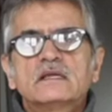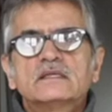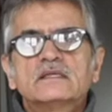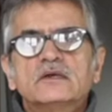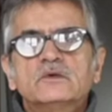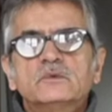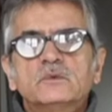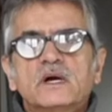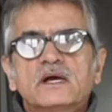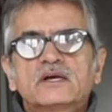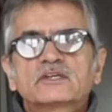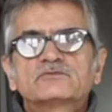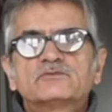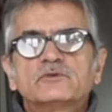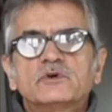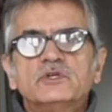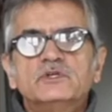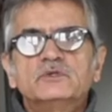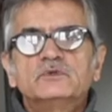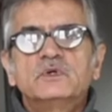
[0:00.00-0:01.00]
that works
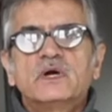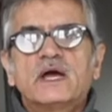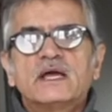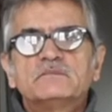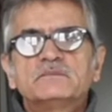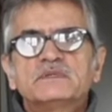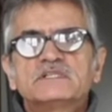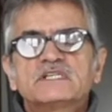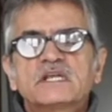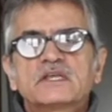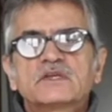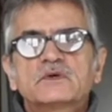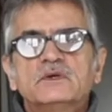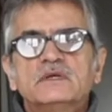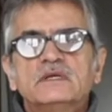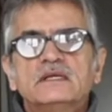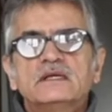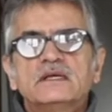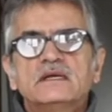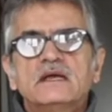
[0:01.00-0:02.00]
for you and
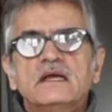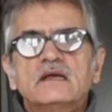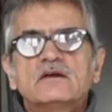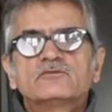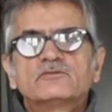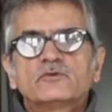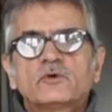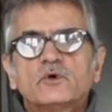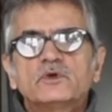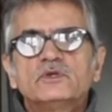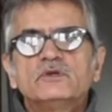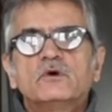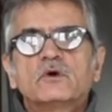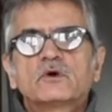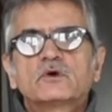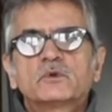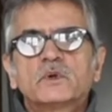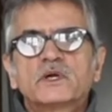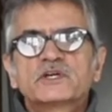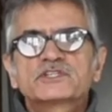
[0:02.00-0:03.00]
particularly for your
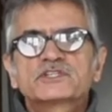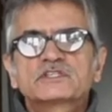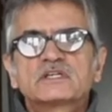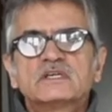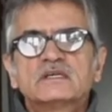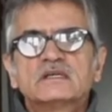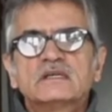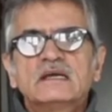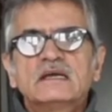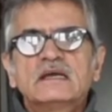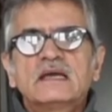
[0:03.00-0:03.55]
question